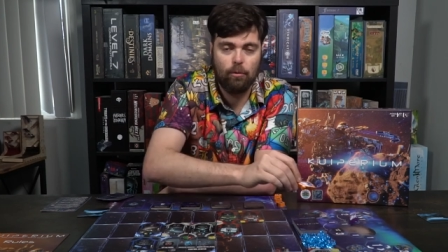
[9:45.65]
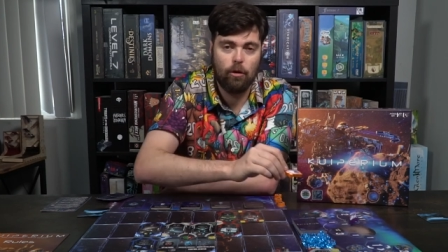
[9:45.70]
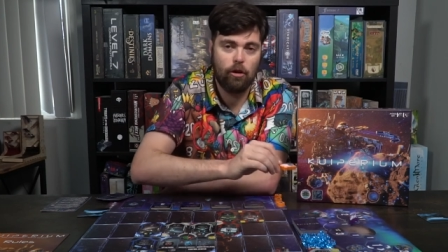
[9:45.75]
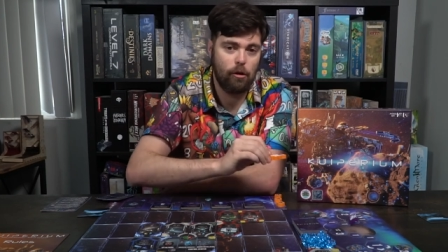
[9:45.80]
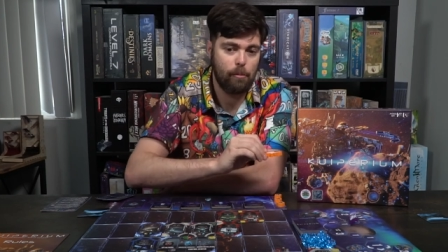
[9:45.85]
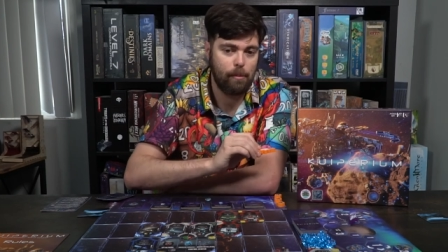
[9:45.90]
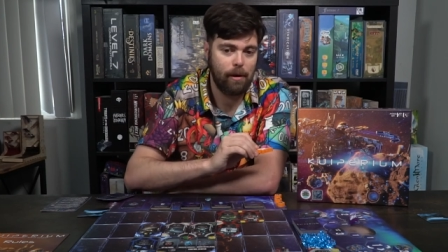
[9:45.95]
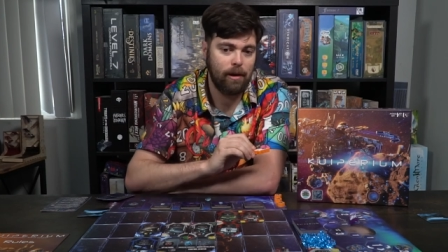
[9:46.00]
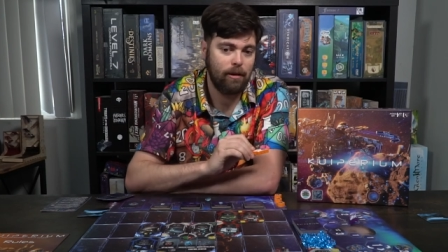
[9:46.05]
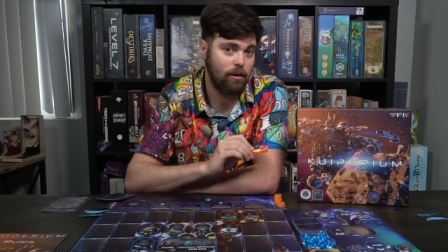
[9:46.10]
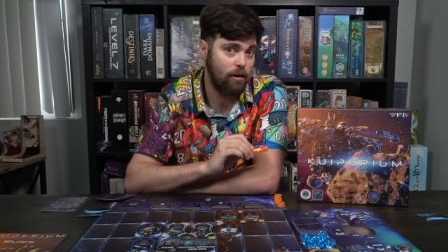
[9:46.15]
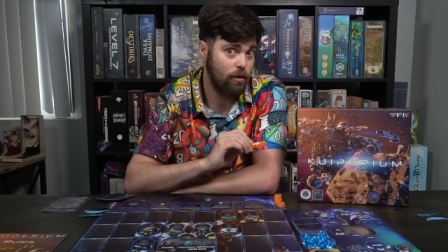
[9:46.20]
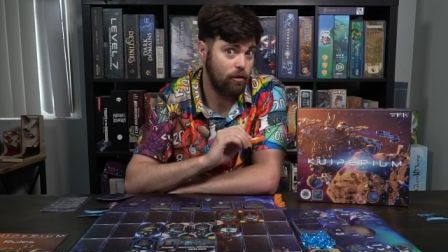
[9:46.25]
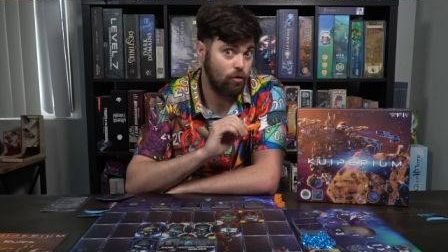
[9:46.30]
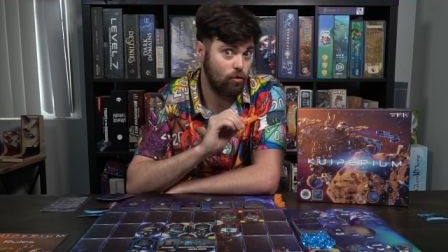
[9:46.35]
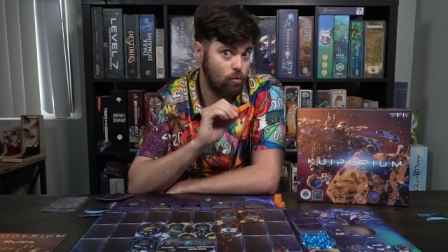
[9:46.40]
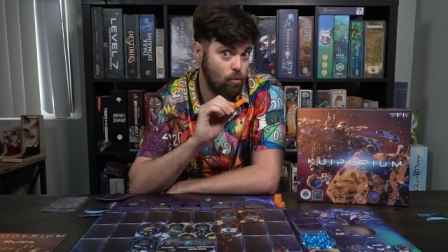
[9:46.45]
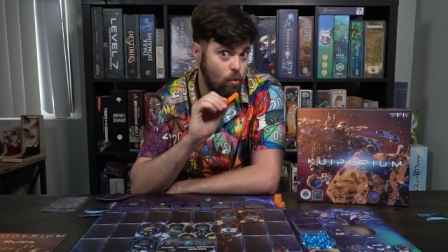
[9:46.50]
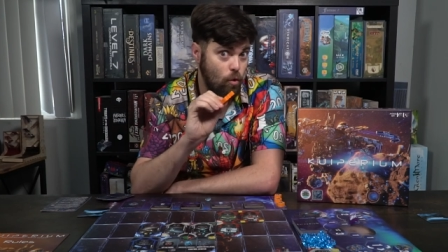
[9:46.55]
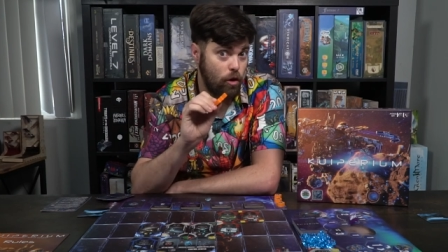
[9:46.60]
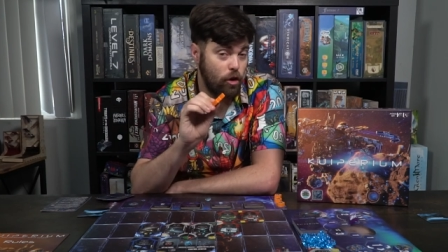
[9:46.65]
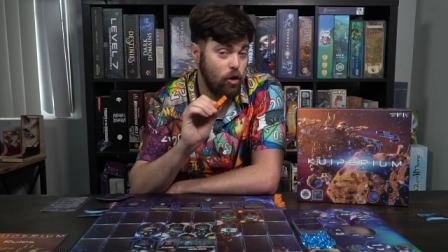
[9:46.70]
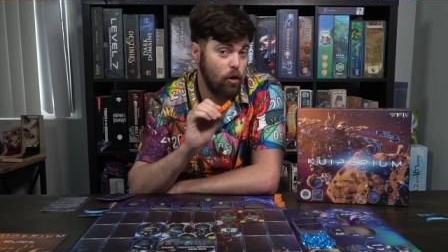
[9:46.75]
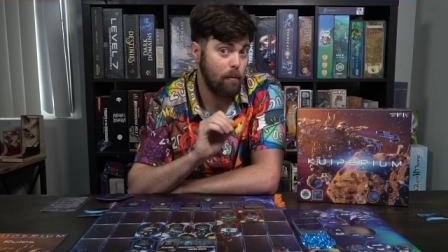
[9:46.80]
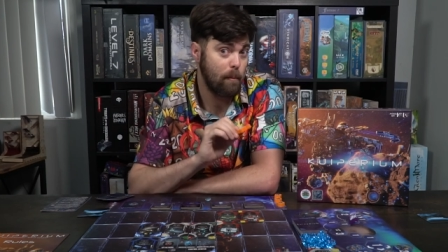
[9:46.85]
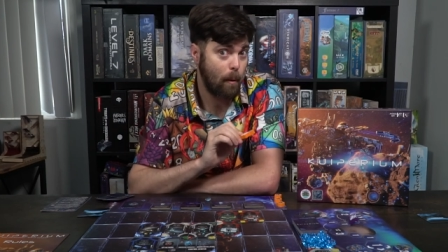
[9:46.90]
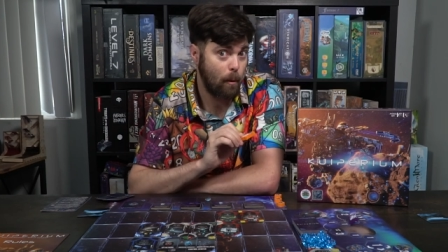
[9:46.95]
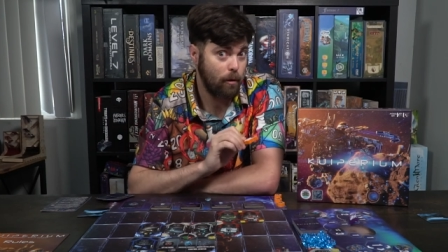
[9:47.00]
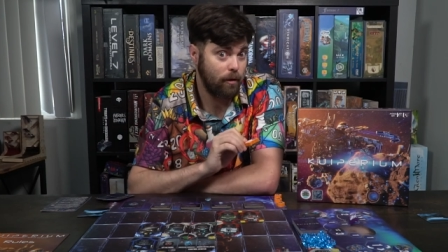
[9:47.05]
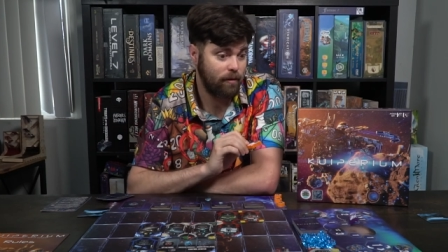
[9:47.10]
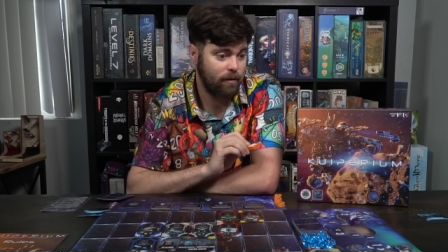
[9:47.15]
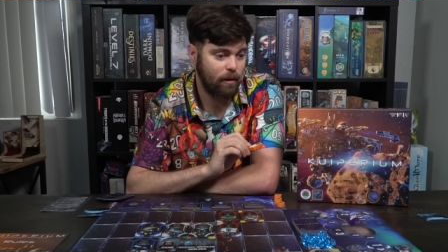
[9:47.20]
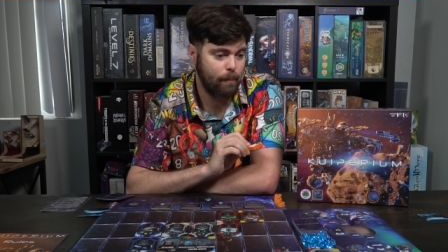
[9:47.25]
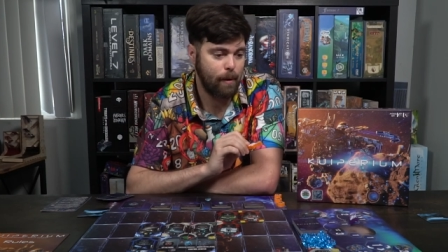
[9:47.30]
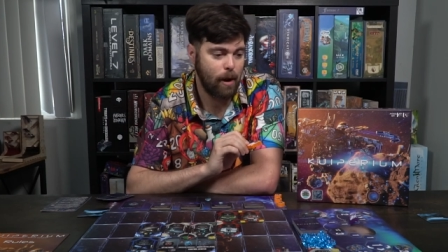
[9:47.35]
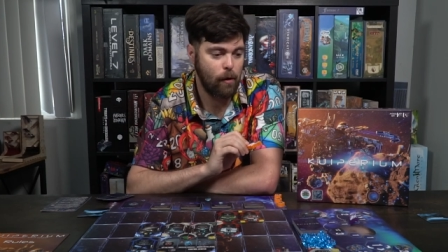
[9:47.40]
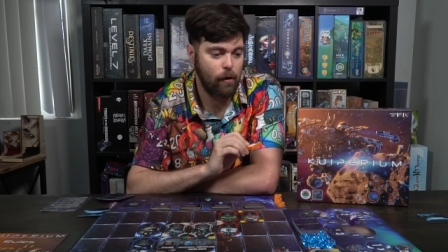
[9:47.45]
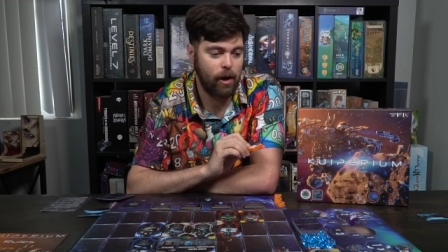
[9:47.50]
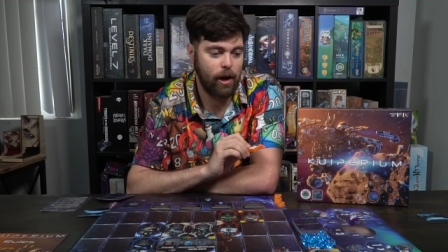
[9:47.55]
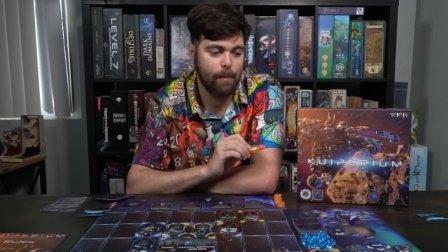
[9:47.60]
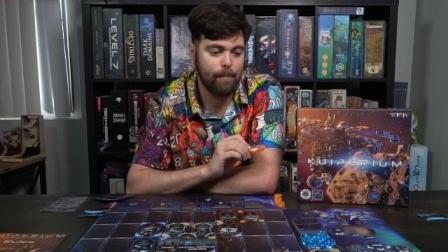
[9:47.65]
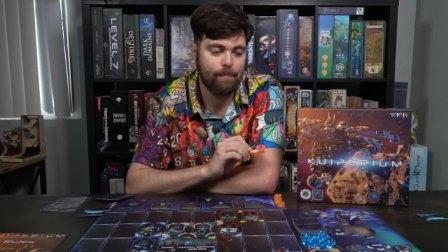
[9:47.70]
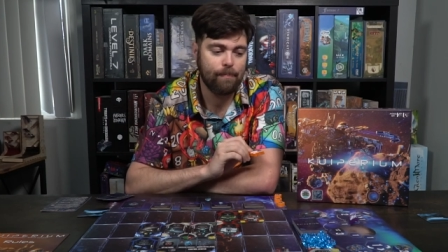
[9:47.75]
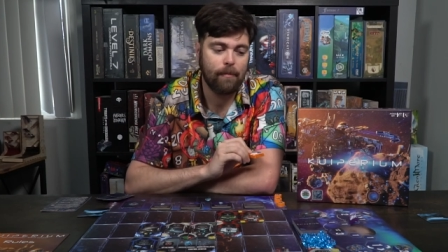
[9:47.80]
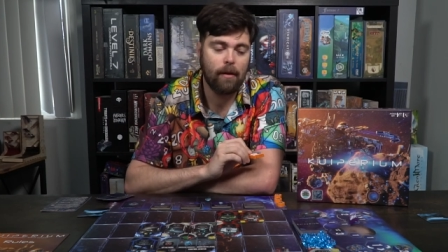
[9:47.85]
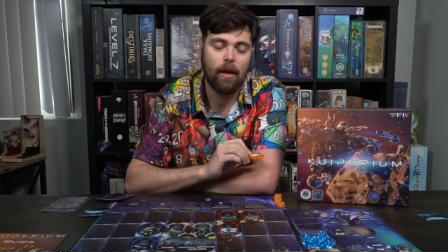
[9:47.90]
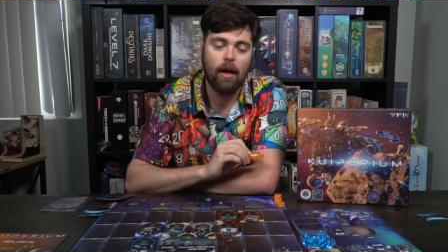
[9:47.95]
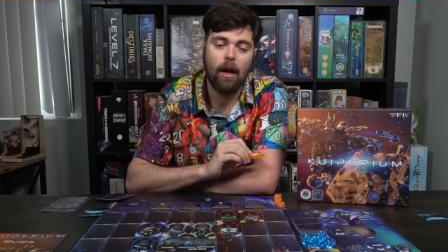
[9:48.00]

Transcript: whether it be to destroy your opponent's Kuiperium,